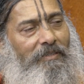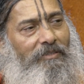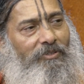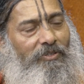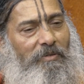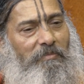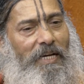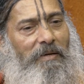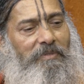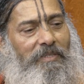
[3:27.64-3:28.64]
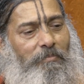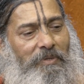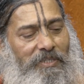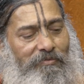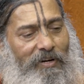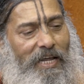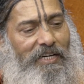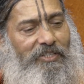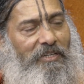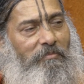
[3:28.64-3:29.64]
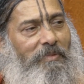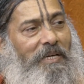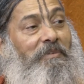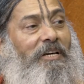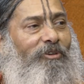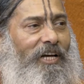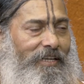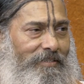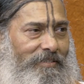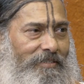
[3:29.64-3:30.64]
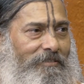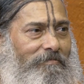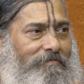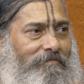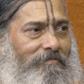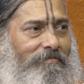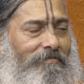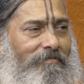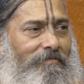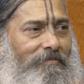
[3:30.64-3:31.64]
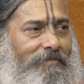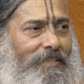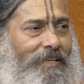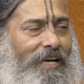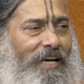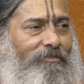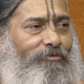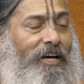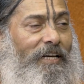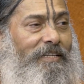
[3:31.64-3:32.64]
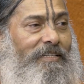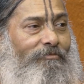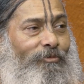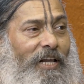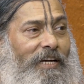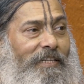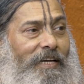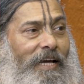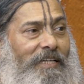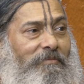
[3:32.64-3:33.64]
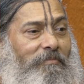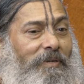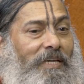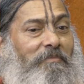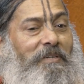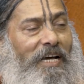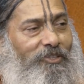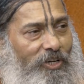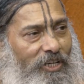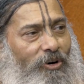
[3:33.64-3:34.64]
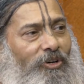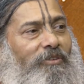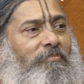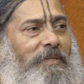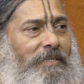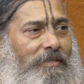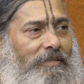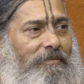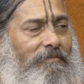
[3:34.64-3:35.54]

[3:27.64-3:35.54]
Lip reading: So sometimes the peaceful action may be a violence, and a violent act may be actually cause of peace.